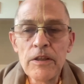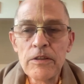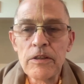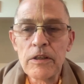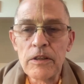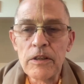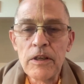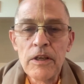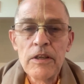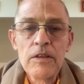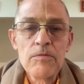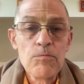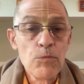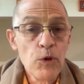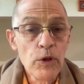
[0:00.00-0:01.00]
other,
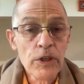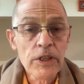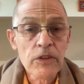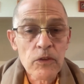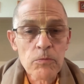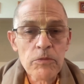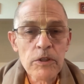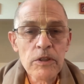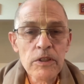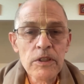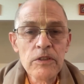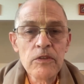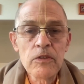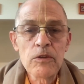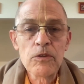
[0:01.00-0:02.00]
more
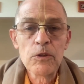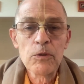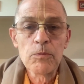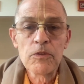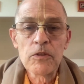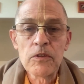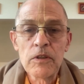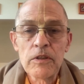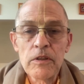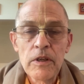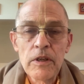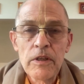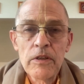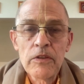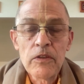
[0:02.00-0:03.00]
experienced groups,
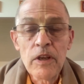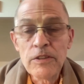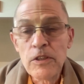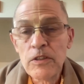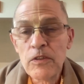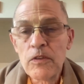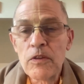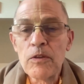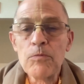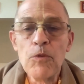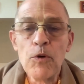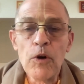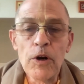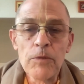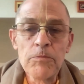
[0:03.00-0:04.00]
such as the
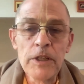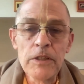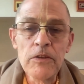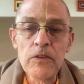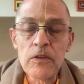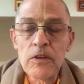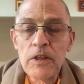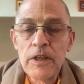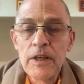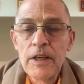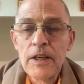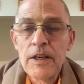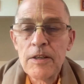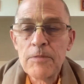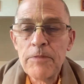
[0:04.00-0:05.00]
Mormons,
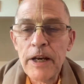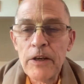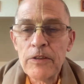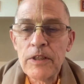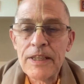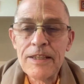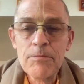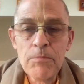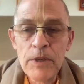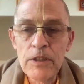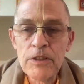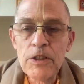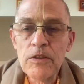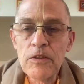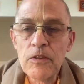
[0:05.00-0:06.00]
about
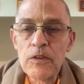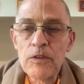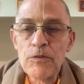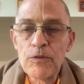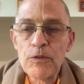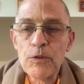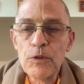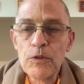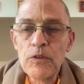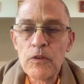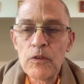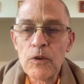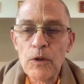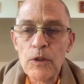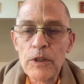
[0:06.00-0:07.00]
emergency food
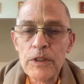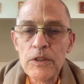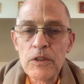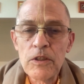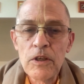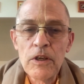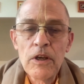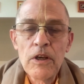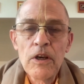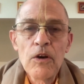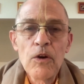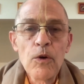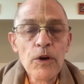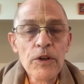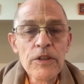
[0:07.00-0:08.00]
storage,
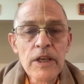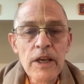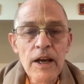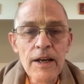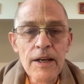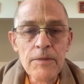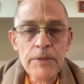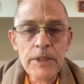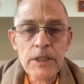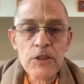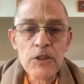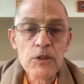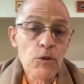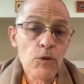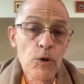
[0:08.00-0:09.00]
or the
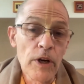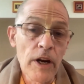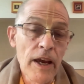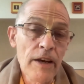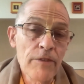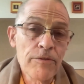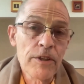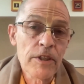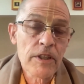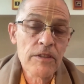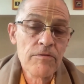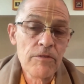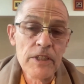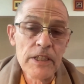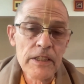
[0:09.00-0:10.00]
Amish or
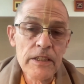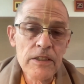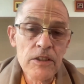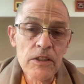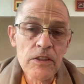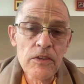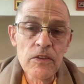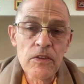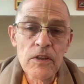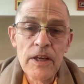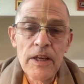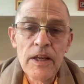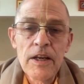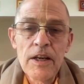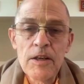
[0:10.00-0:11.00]
African villages
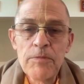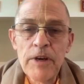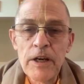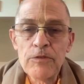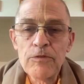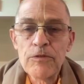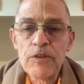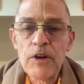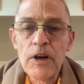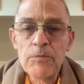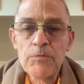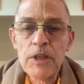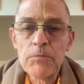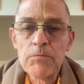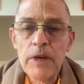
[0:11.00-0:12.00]
about
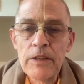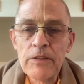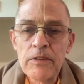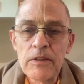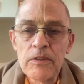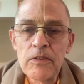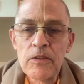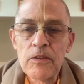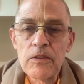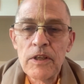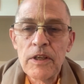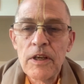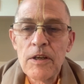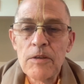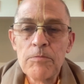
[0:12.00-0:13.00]
farming methods,
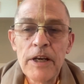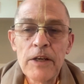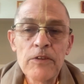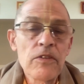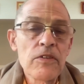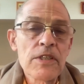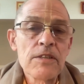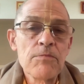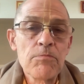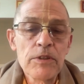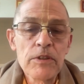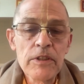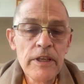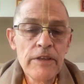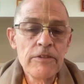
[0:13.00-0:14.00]
about
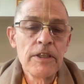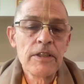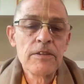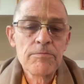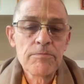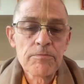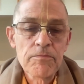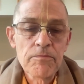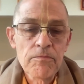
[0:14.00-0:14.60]
simple living?